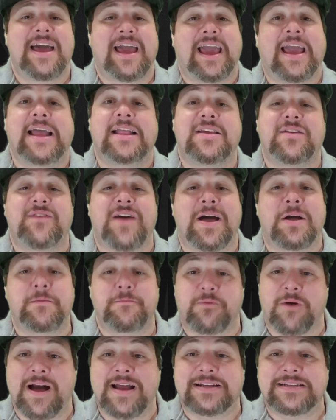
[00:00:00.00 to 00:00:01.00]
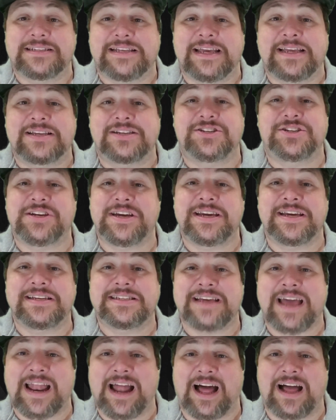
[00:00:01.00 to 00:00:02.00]
A devout Protestant, she
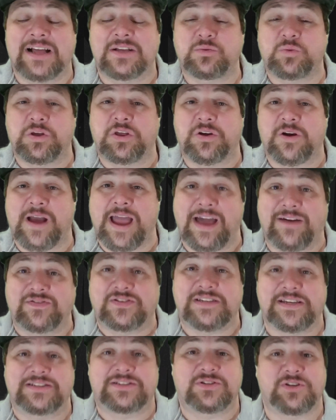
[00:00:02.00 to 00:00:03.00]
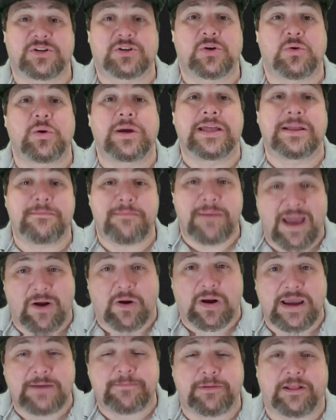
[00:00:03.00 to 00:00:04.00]
is at odds with her half sister, Queen Mary,